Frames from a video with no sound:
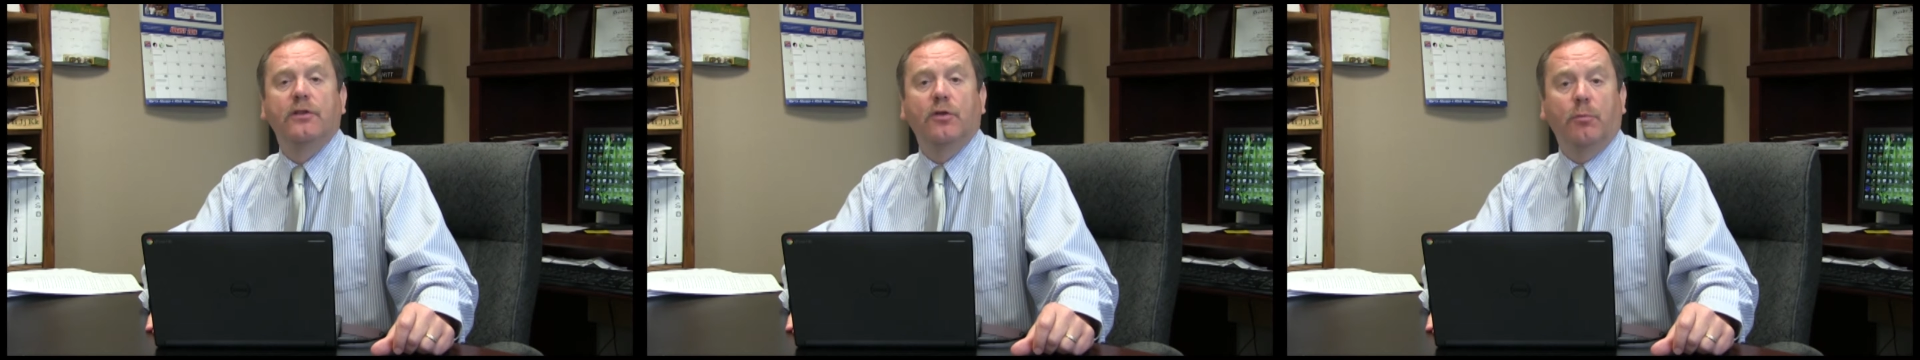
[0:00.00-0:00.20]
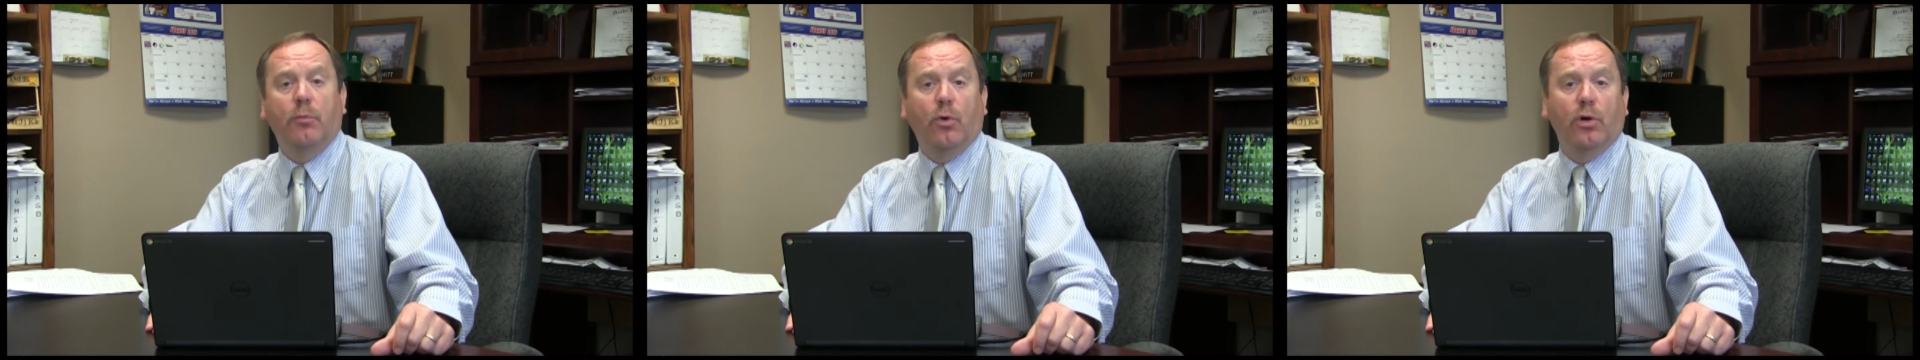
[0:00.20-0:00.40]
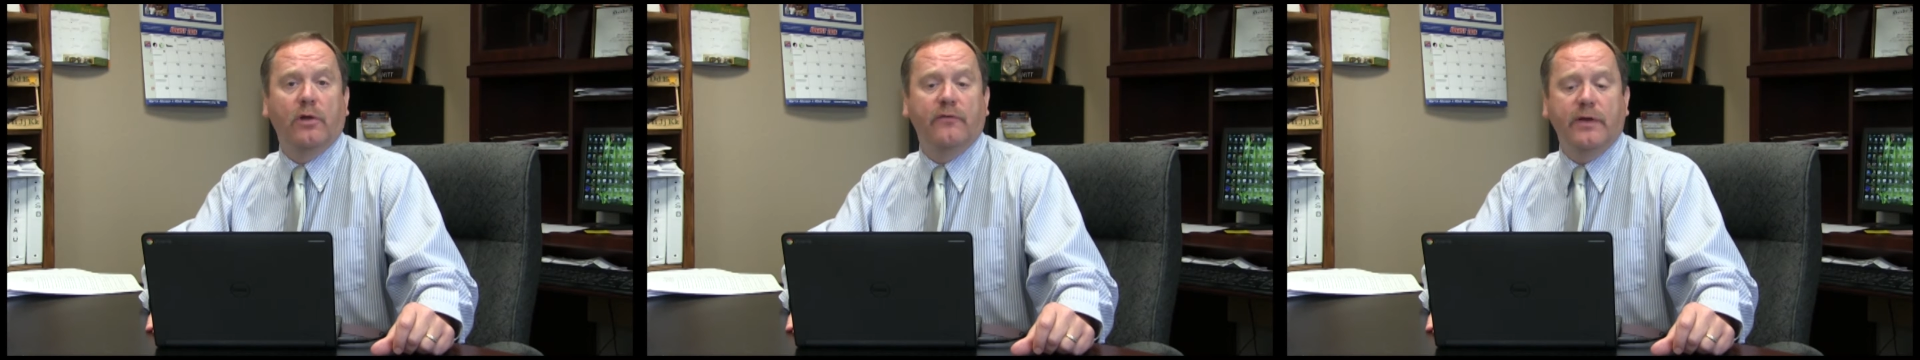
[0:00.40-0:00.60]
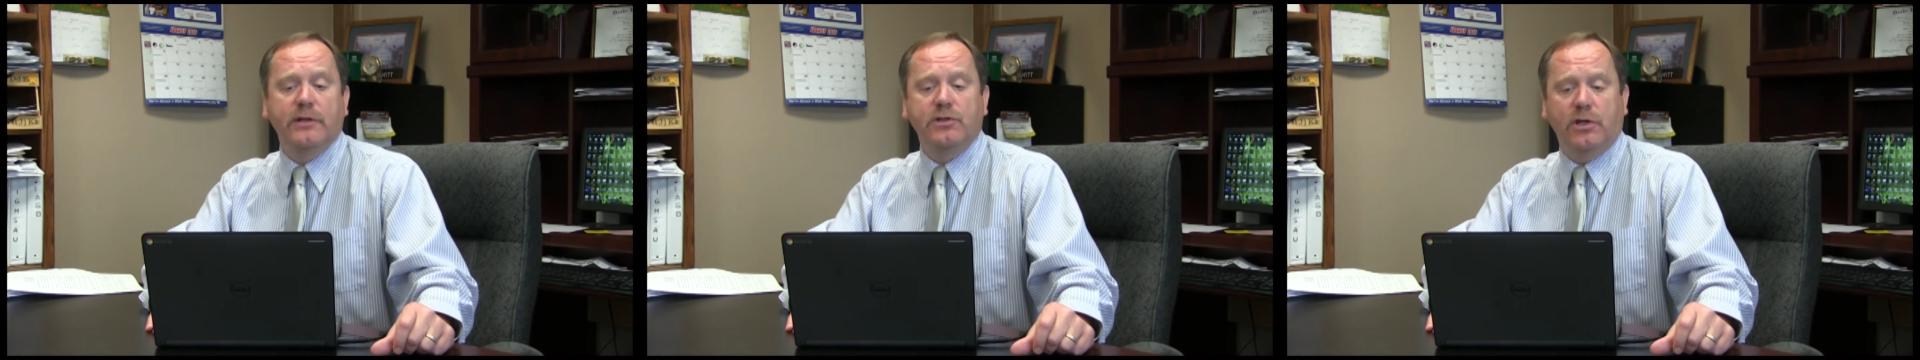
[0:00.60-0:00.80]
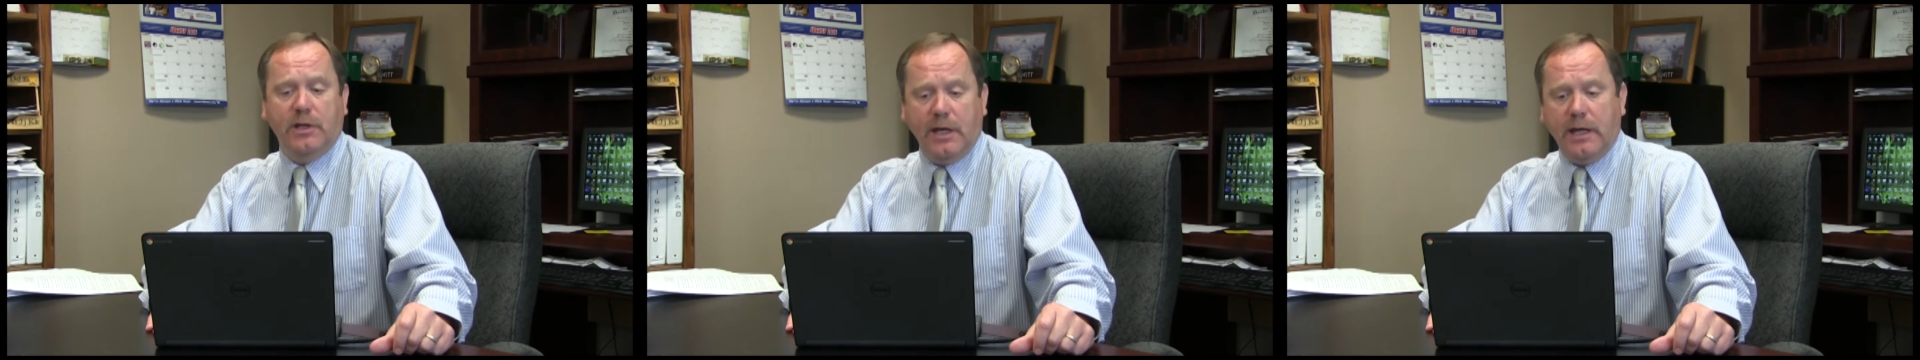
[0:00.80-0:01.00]
the Board of
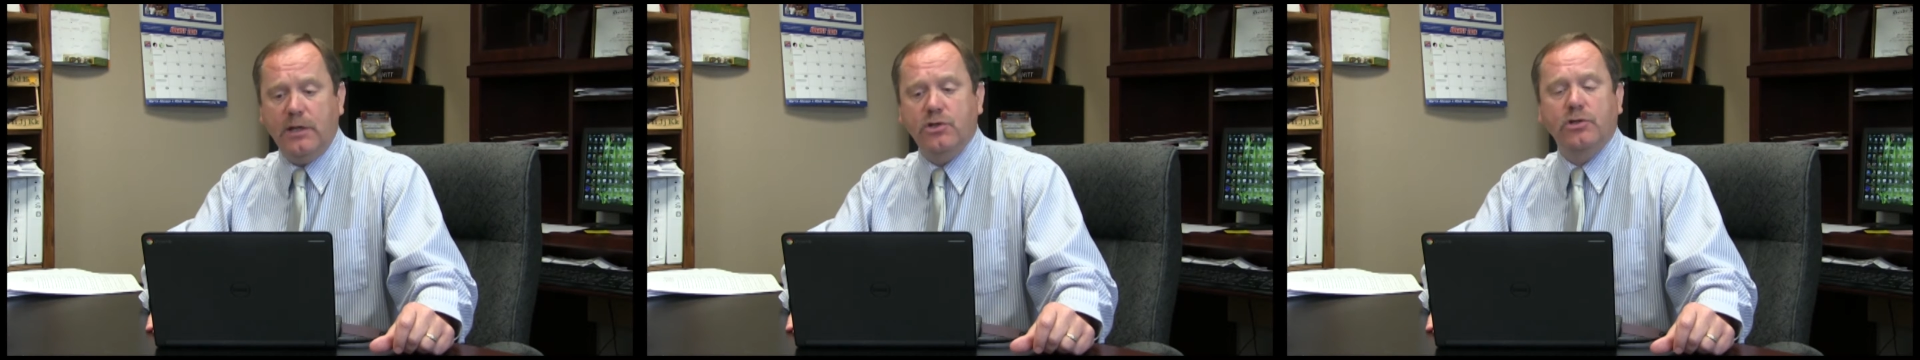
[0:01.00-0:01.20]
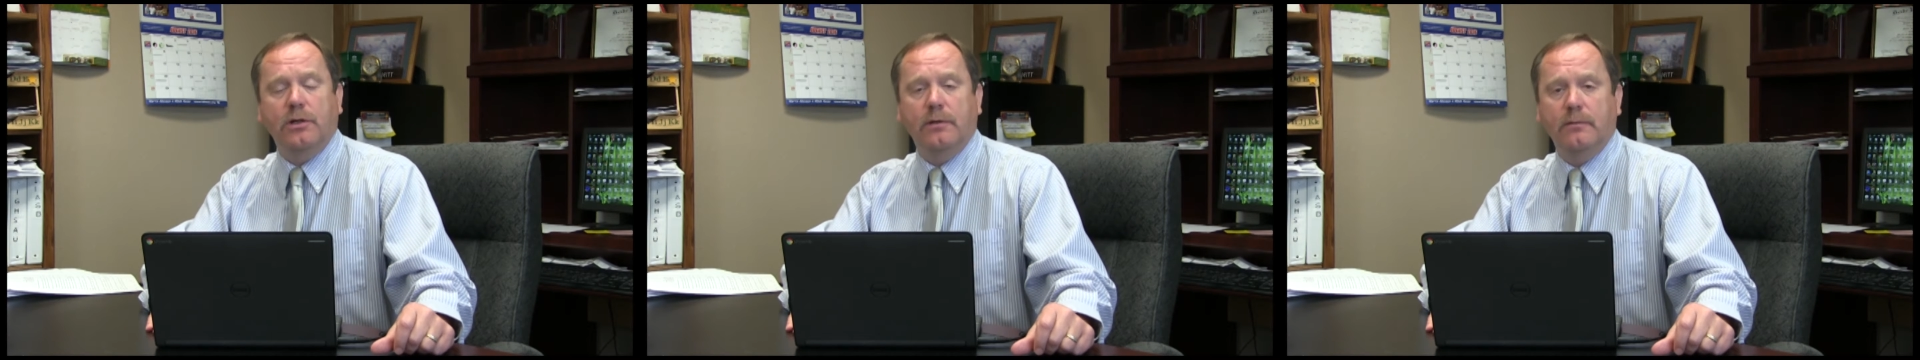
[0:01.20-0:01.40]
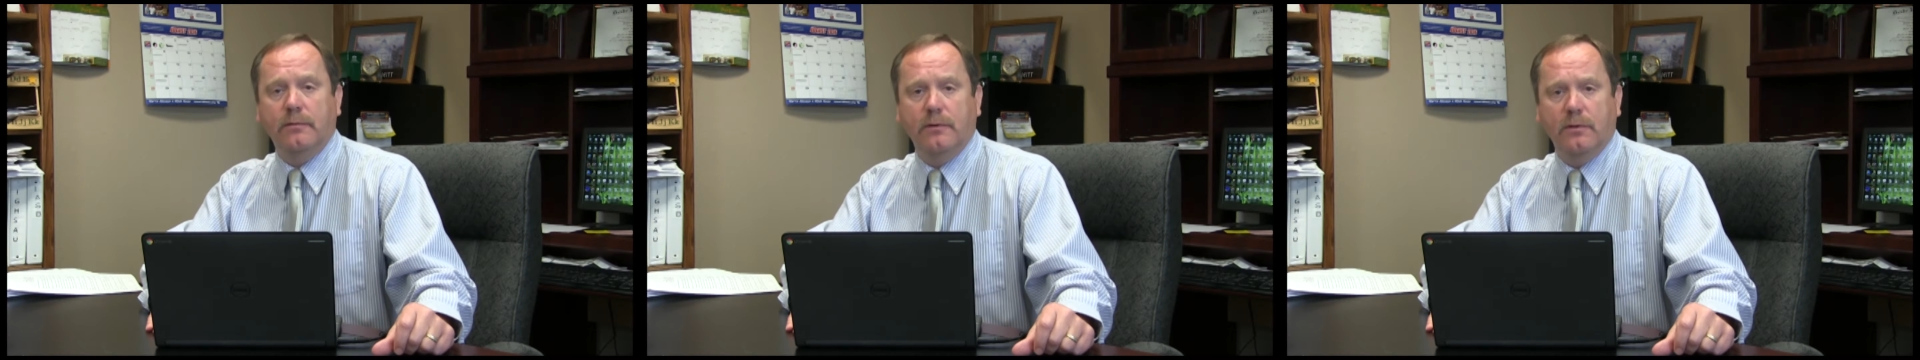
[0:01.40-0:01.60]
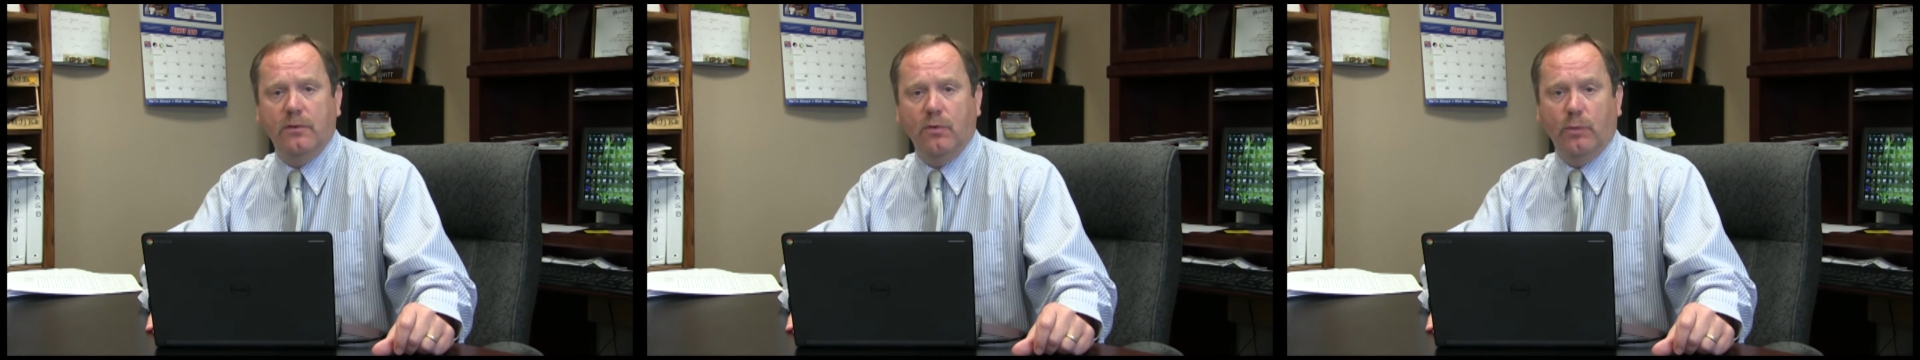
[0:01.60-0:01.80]
Education,